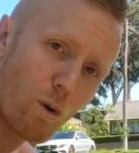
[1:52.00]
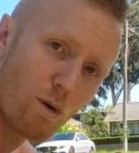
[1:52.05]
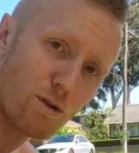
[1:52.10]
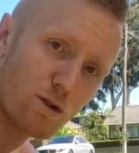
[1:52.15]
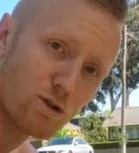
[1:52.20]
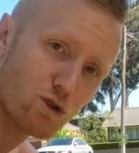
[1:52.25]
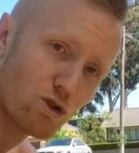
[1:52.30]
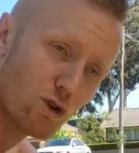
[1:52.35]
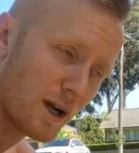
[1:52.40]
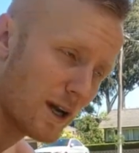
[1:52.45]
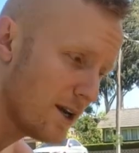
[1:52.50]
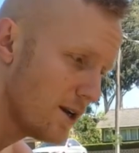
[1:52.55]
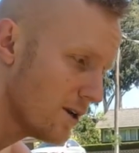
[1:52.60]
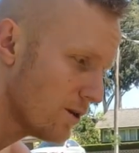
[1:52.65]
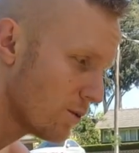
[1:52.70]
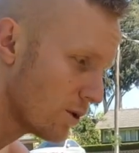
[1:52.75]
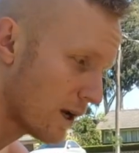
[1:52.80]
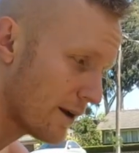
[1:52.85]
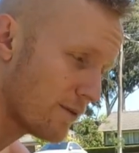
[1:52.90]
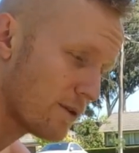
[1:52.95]
or the tree,
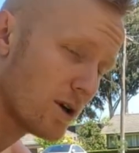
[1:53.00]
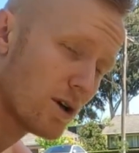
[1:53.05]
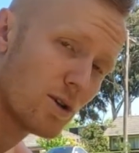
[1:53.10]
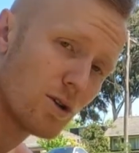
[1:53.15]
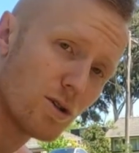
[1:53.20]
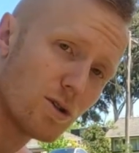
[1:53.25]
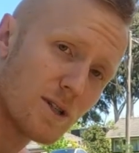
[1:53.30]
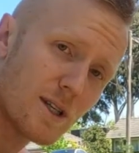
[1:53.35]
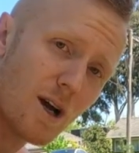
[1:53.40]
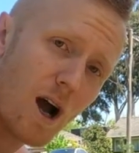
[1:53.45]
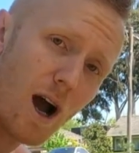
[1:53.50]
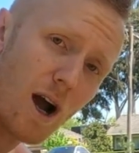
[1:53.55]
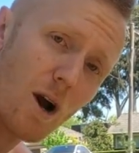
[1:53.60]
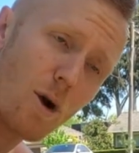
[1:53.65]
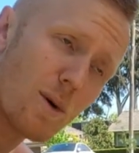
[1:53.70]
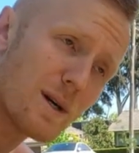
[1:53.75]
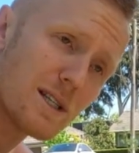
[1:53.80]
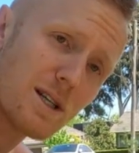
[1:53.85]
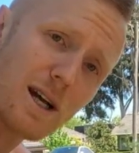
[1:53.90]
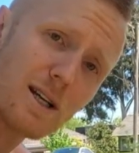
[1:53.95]
whatever you're using. I
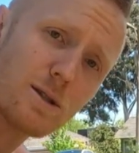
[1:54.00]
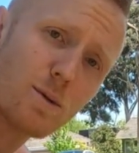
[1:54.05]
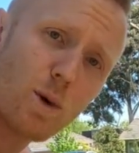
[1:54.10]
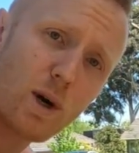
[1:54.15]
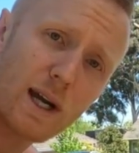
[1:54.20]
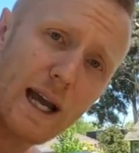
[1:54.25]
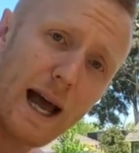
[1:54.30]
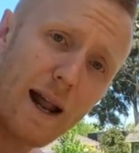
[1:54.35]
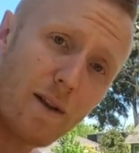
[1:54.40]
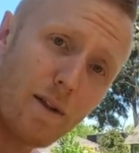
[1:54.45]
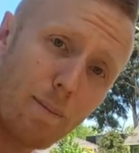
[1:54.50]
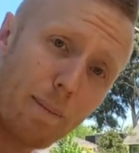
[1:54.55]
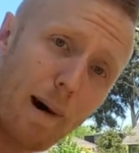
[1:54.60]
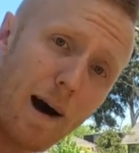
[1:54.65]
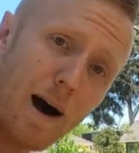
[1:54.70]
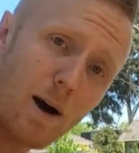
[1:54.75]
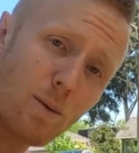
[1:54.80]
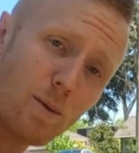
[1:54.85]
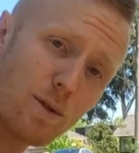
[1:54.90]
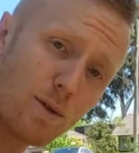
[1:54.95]
always like to work out at the
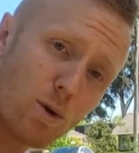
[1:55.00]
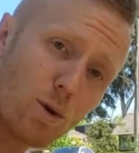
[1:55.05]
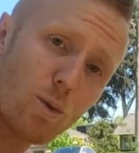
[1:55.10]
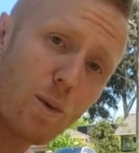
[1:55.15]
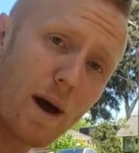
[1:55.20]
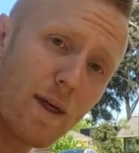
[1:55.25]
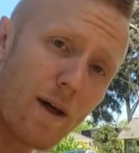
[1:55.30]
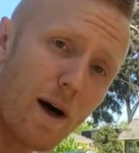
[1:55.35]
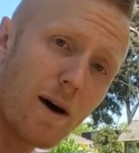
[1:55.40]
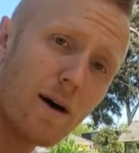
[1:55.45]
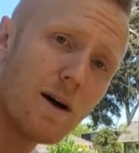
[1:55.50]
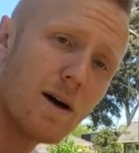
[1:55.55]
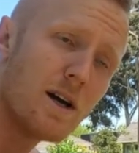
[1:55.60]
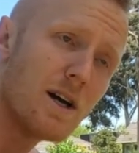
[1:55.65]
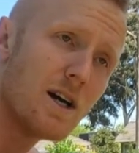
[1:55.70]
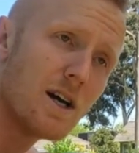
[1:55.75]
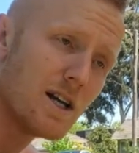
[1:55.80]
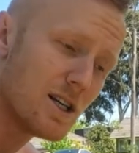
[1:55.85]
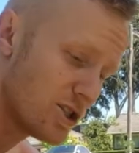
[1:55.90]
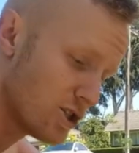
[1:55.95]
park with good weather,
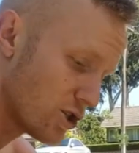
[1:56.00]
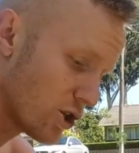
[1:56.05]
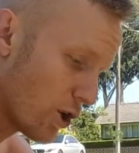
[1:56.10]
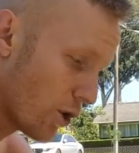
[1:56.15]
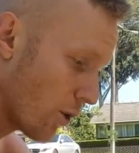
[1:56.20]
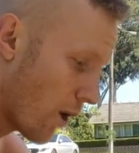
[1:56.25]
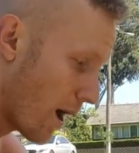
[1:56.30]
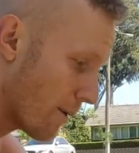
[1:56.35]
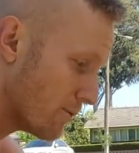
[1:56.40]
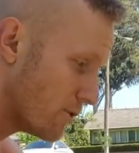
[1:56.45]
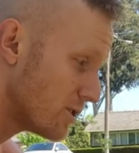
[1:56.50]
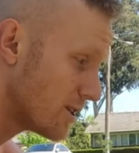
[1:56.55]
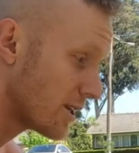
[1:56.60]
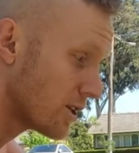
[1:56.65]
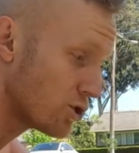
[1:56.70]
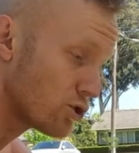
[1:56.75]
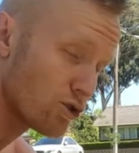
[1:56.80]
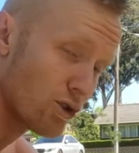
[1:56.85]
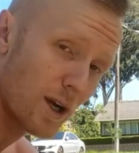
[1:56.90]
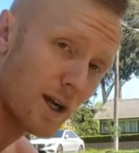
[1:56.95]
so I'm using
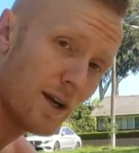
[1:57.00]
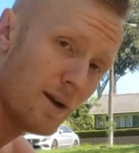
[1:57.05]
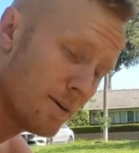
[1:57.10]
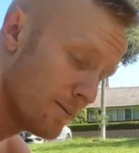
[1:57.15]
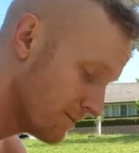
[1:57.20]
a tree.